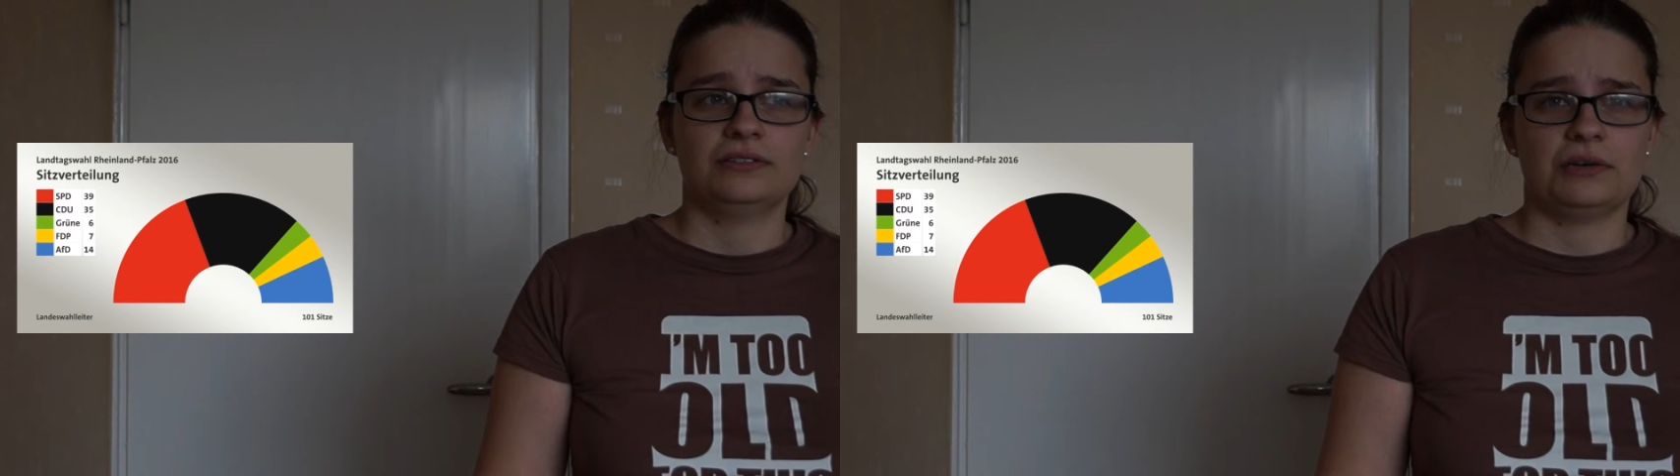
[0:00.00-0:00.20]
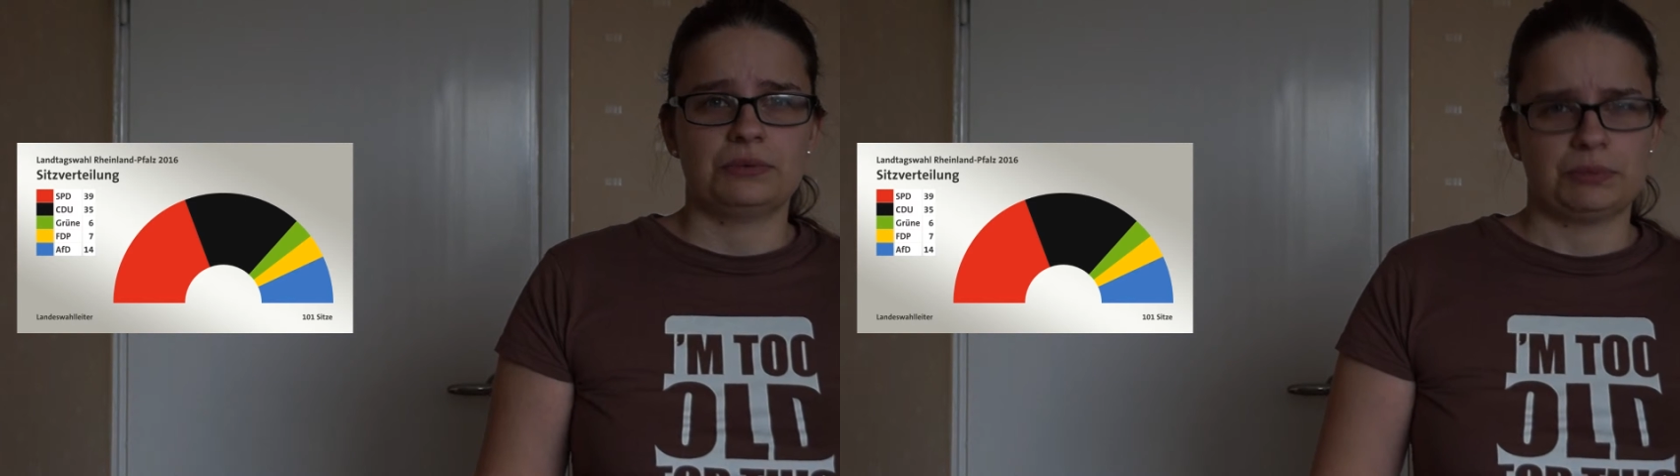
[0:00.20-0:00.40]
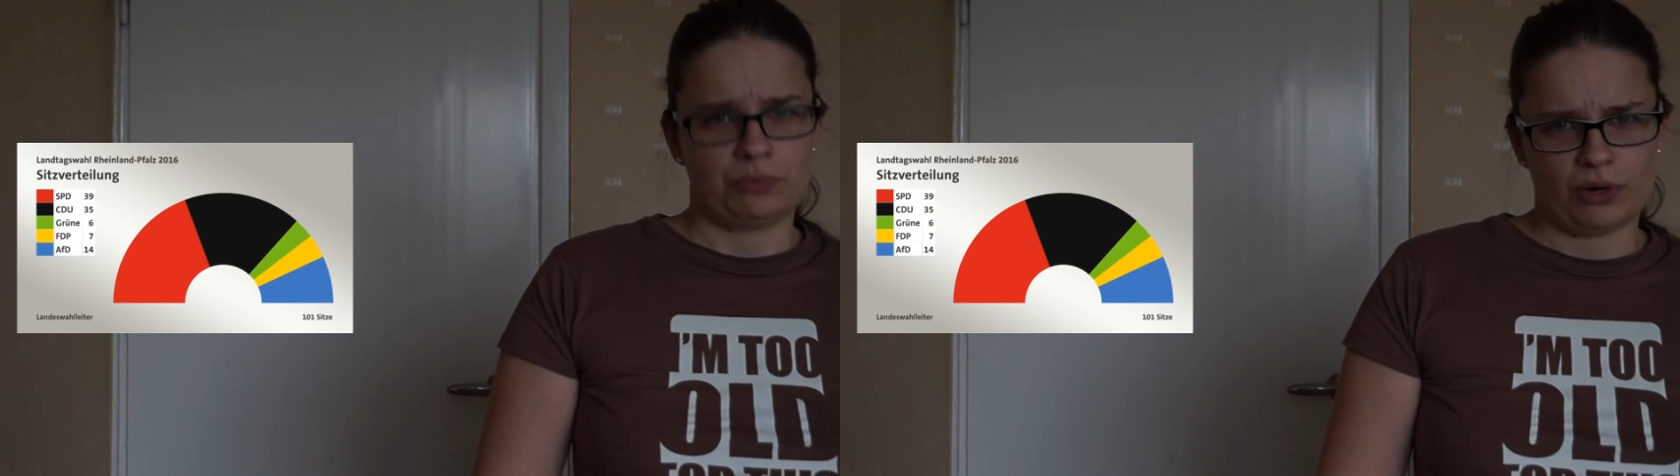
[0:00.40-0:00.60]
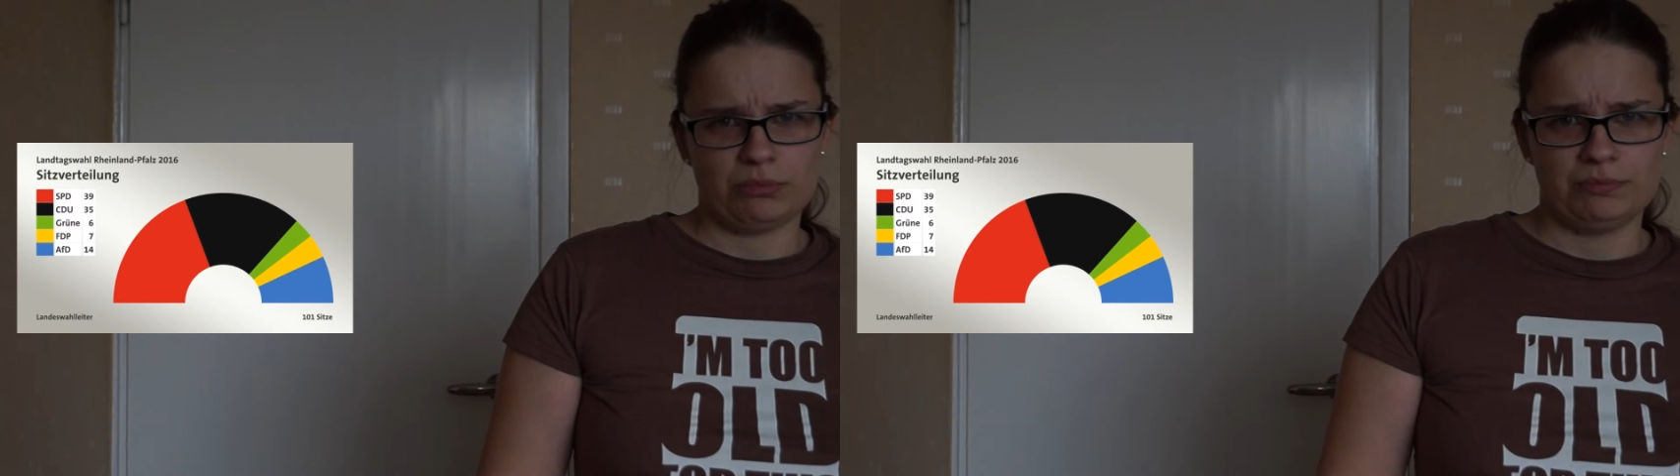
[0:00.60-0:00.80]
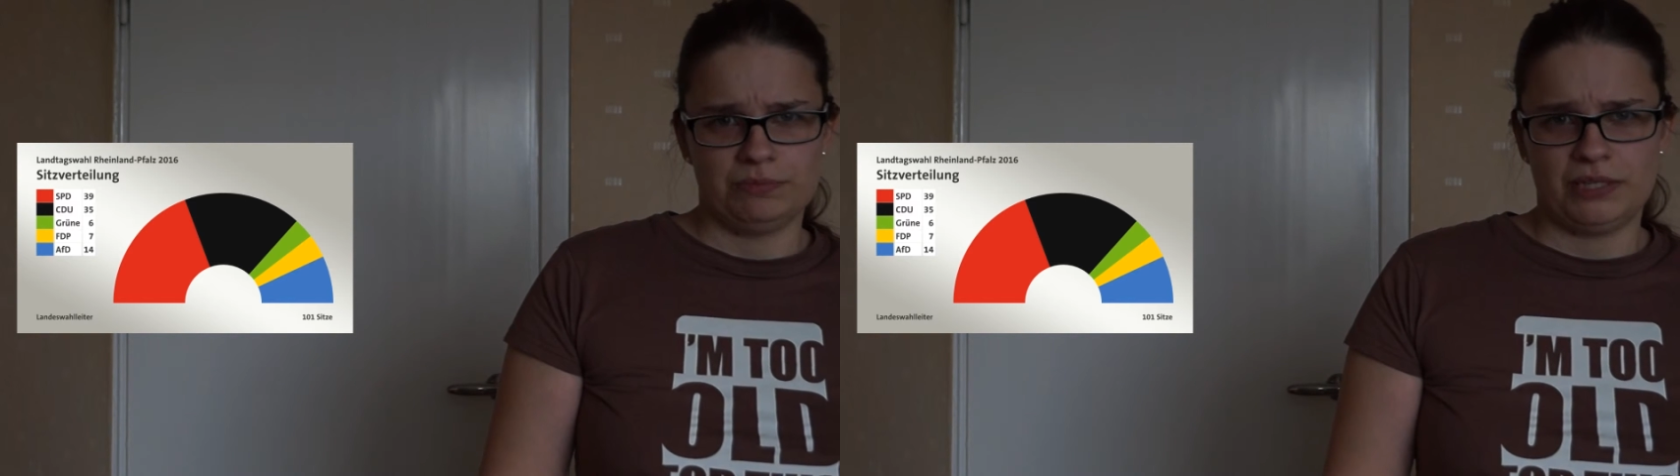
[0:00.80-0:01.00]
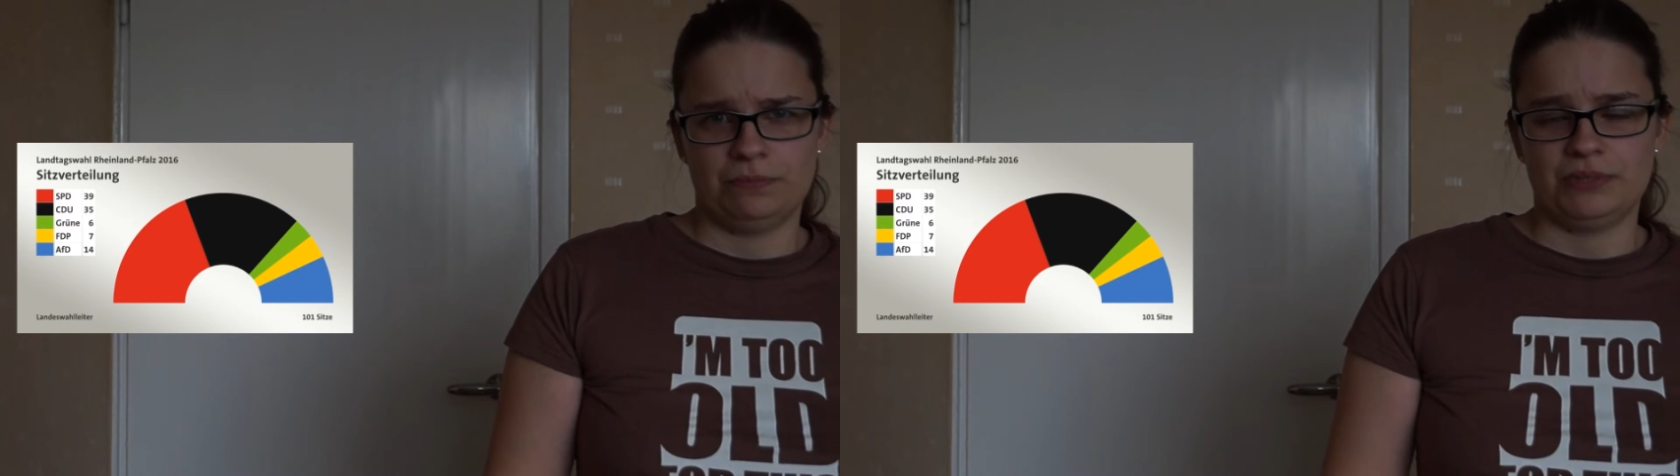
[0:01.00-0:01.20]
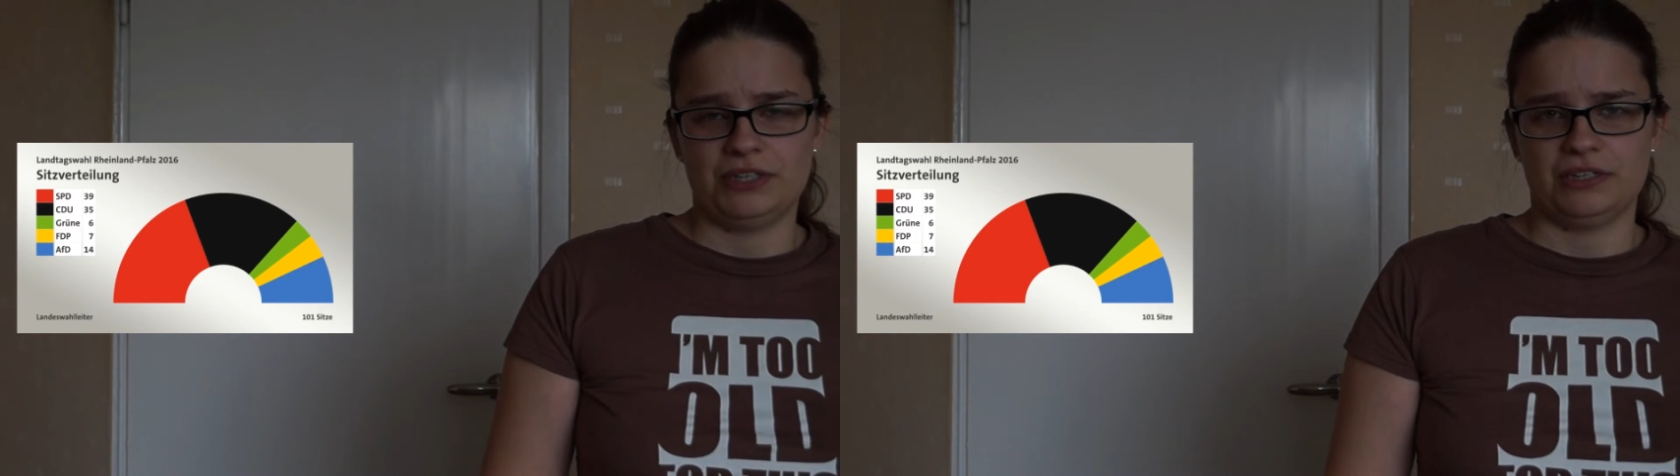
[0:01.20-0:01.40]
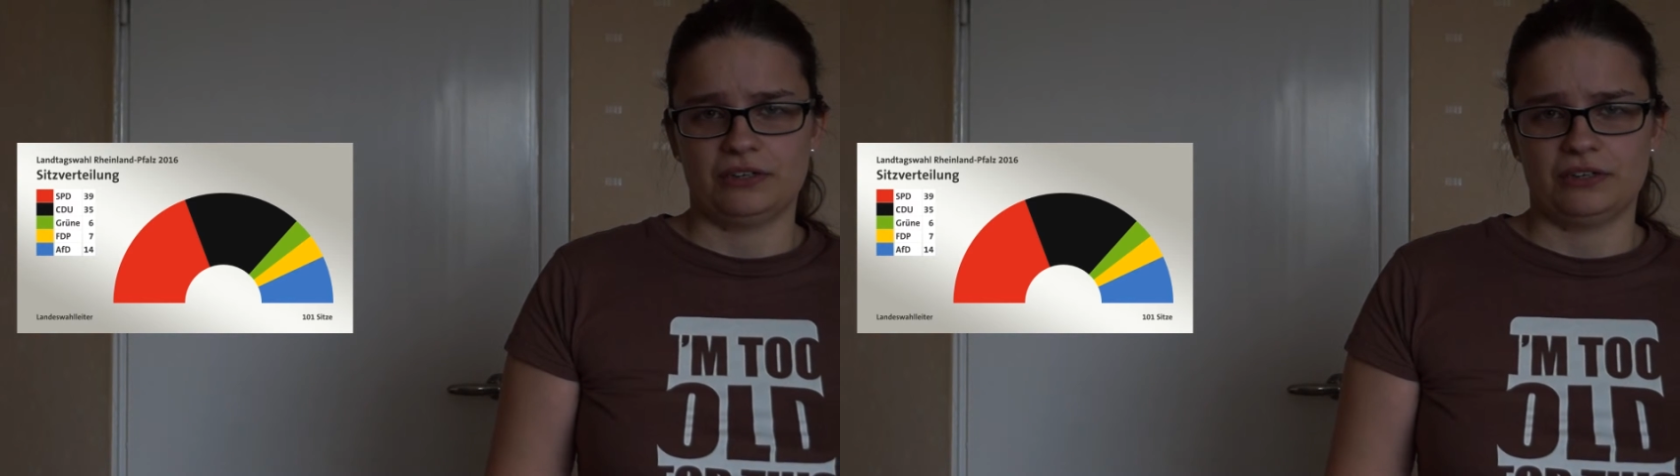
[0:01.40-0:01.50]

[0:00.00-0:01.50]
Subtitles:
there will probably be